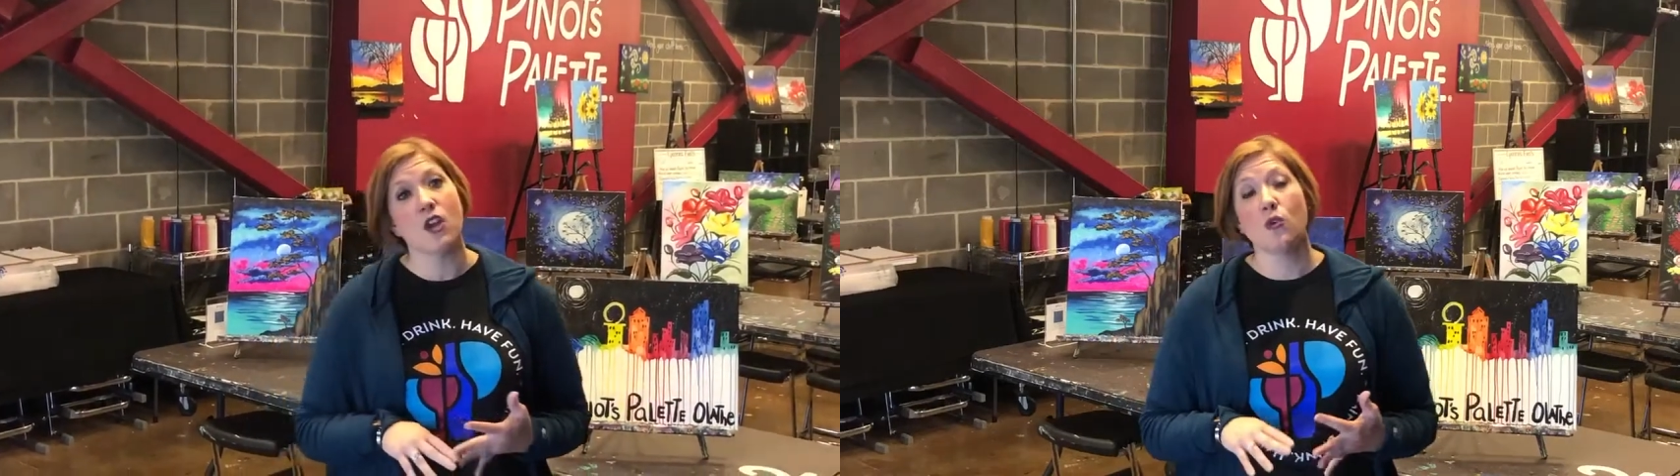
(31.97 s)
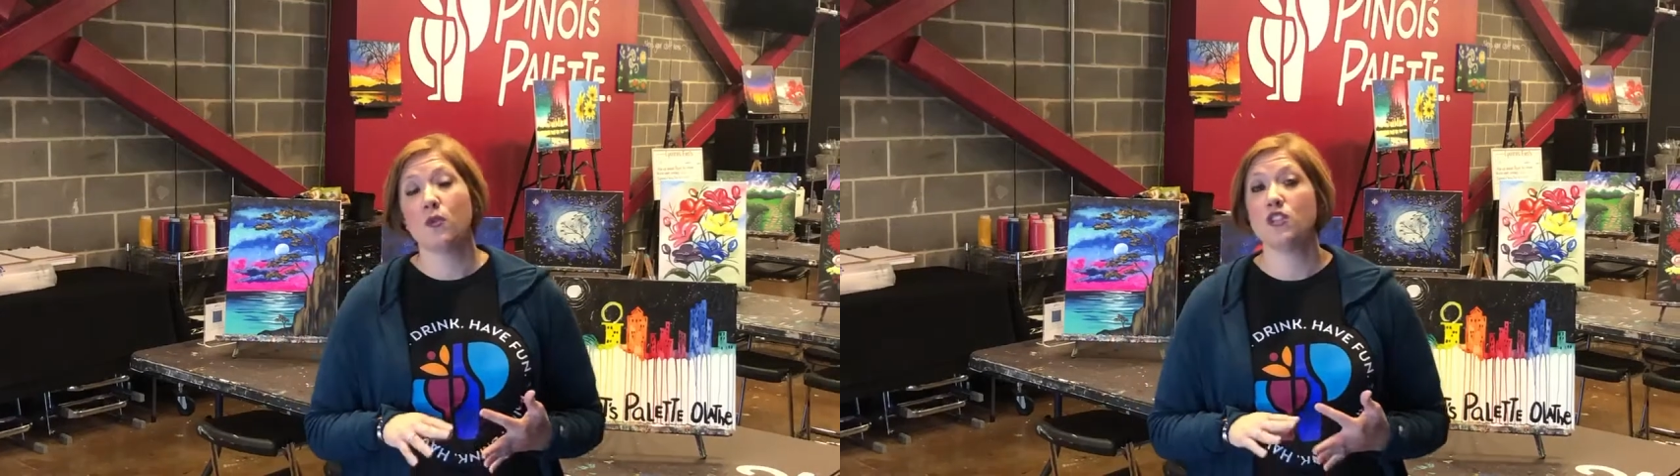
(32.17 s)

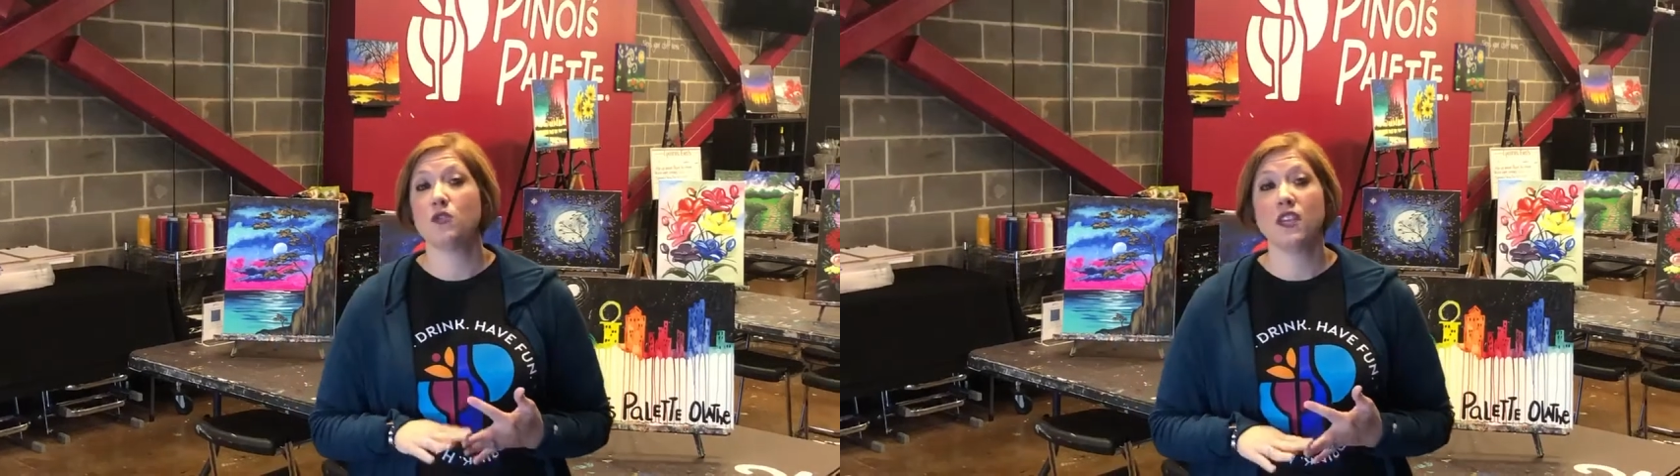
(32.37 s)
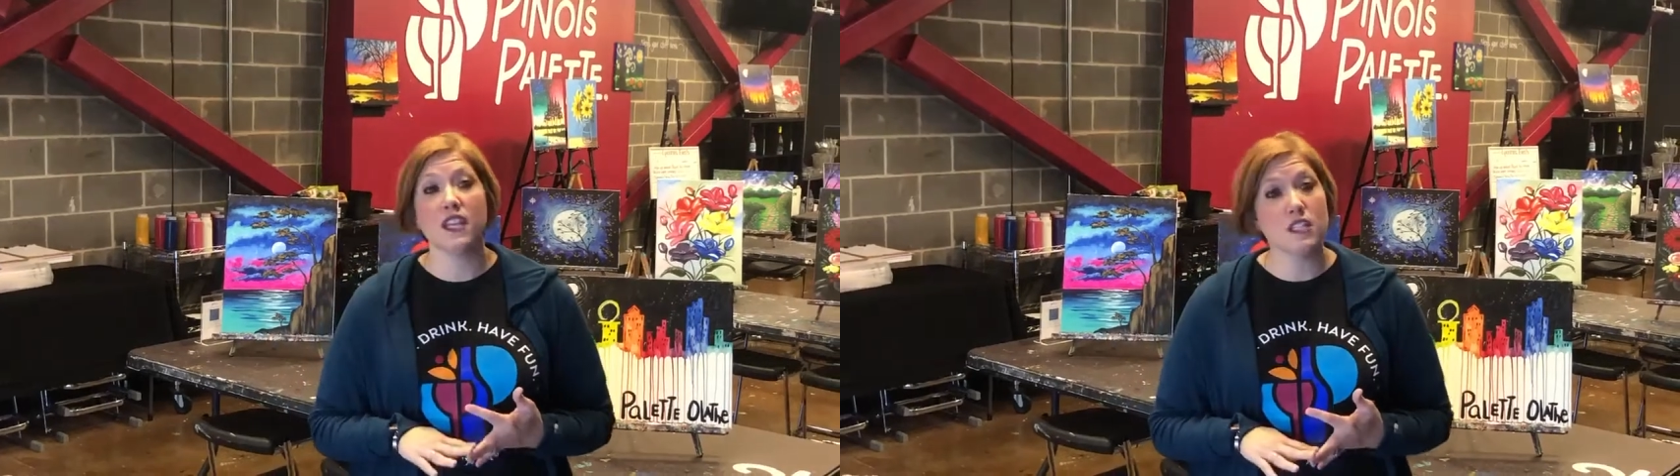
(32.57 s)
We do
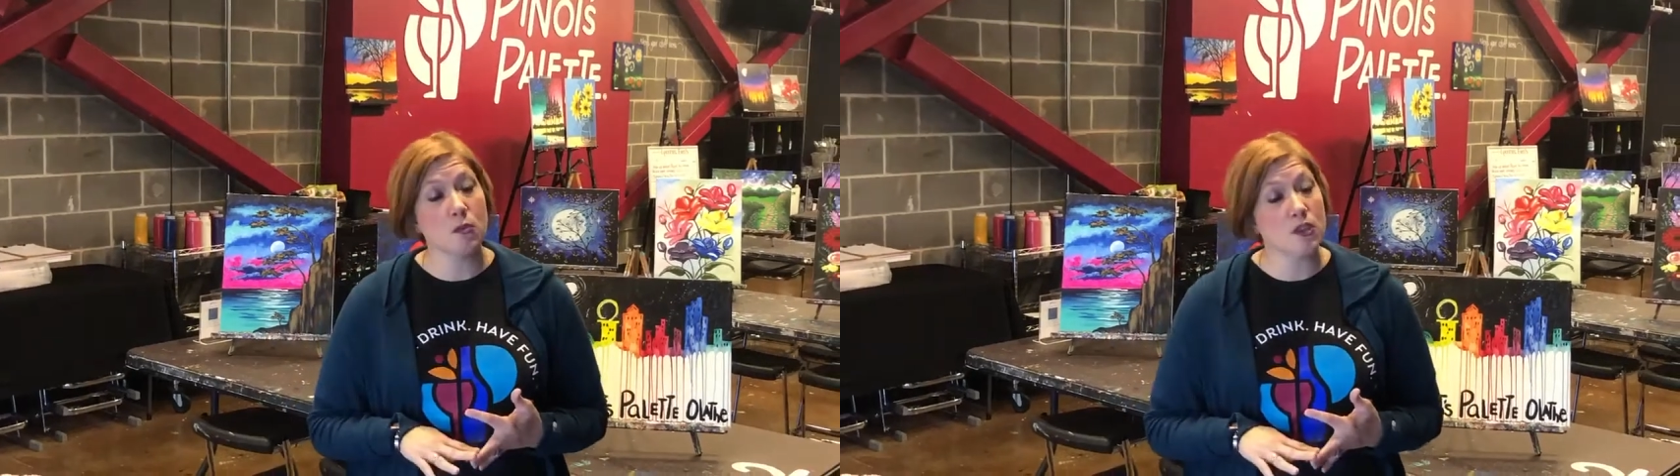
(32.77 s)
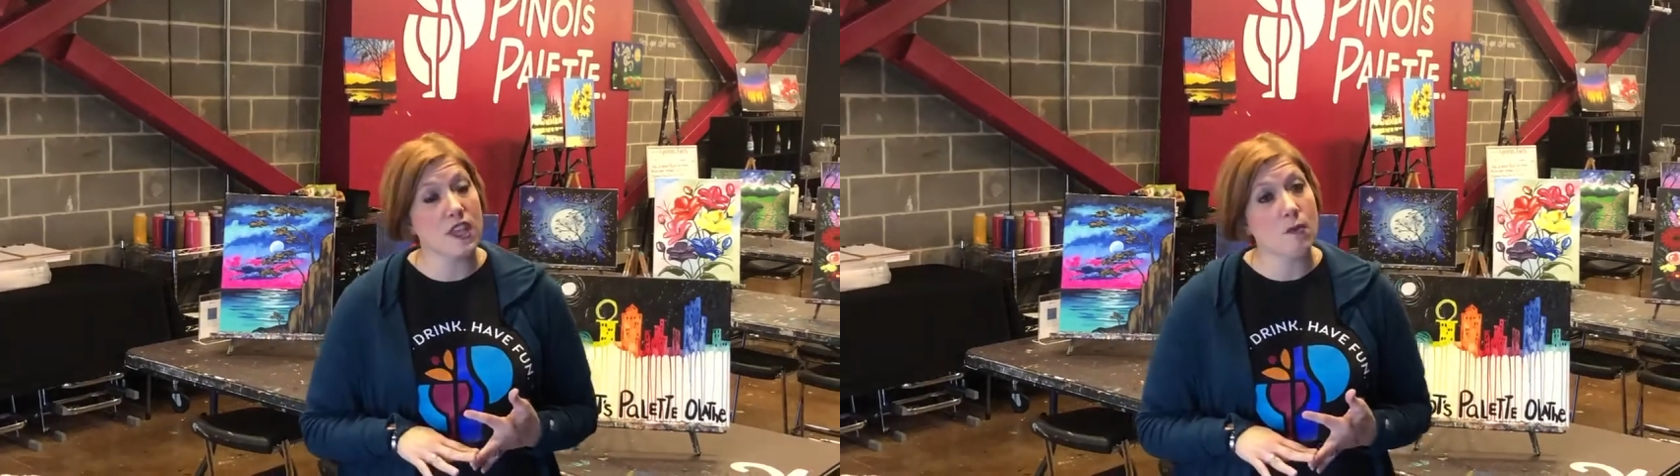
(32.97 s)
kids'
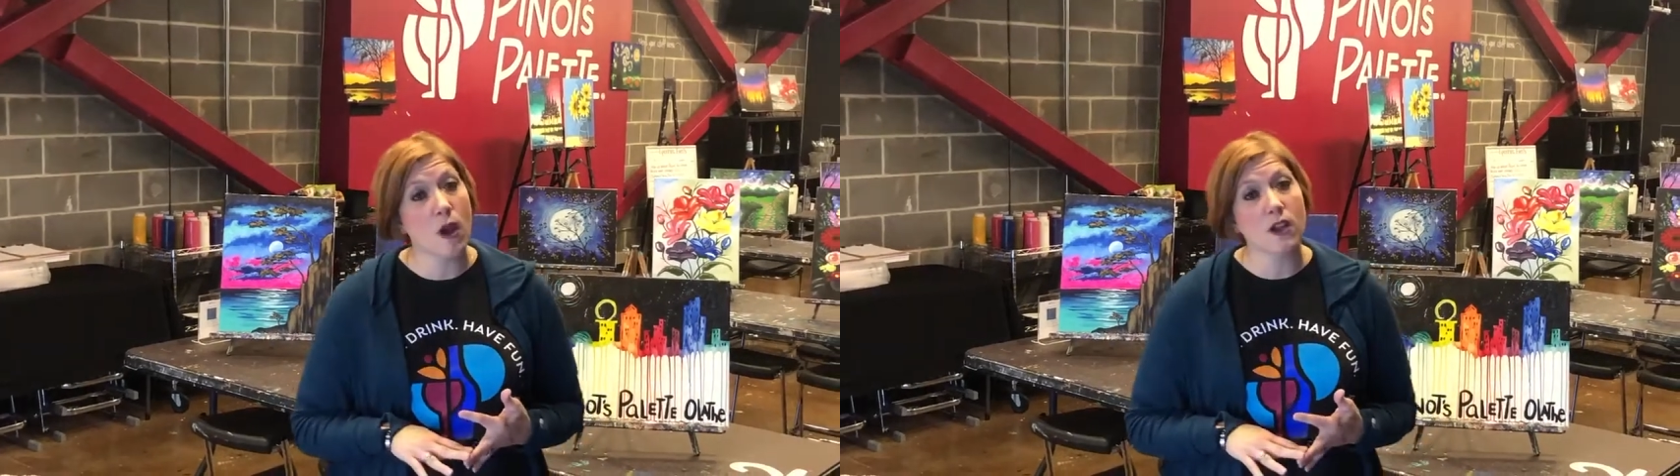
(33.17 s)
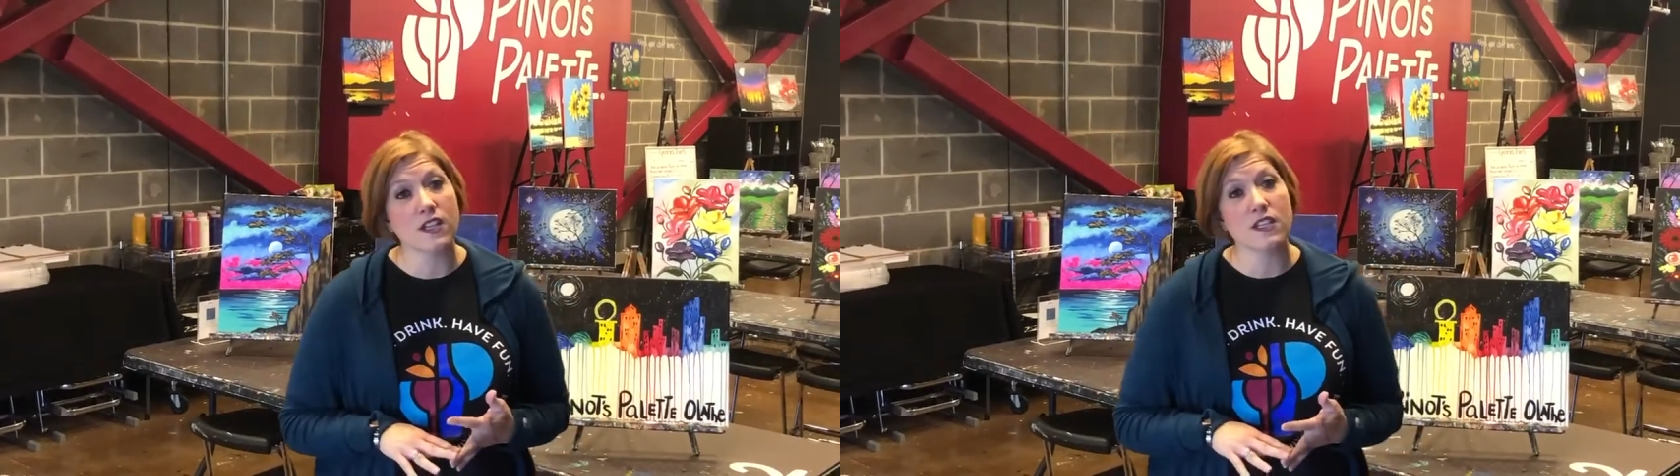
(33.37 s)
birthday
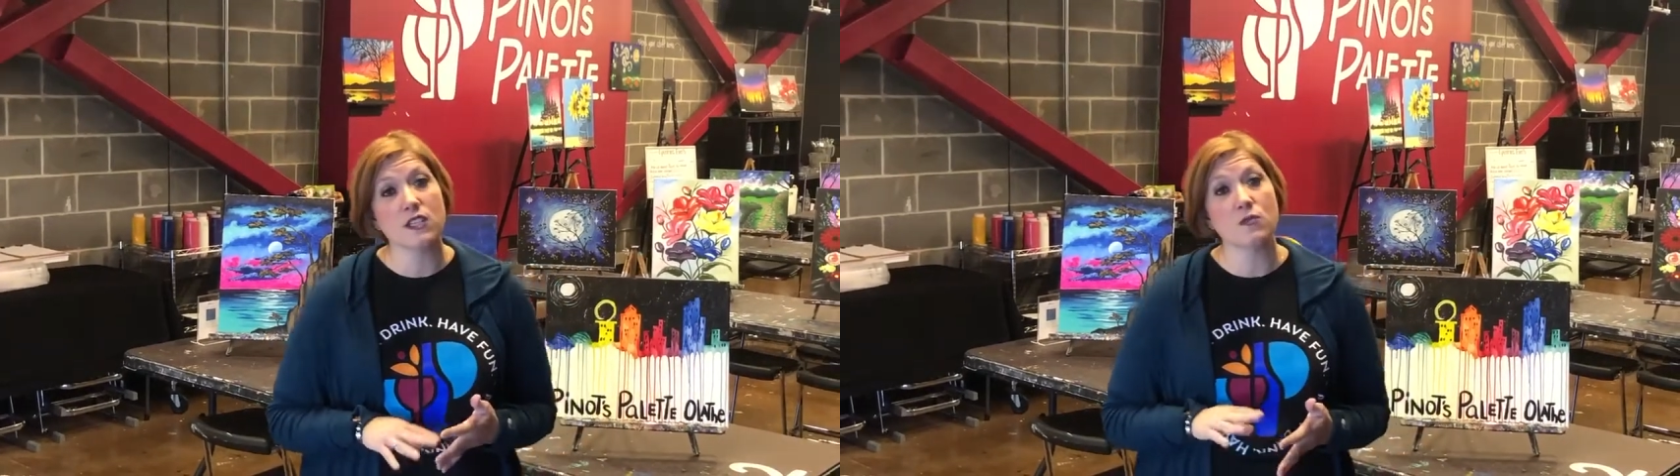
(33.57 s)
parties.